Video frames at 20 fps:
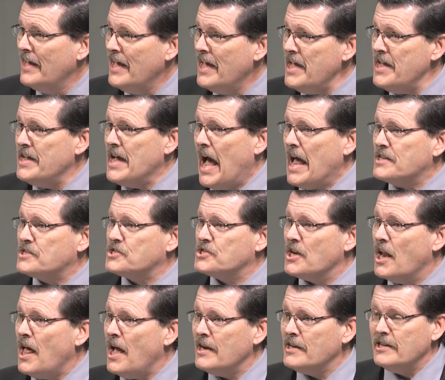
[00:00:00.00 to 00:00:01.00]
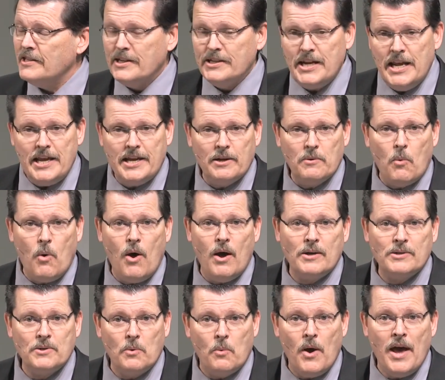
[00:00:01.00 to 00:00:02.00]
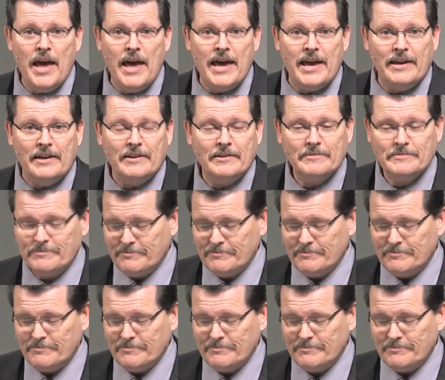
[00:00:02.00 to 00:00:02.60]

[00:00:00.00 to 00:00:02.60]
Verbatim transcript: He got slugged and the deacon walked away.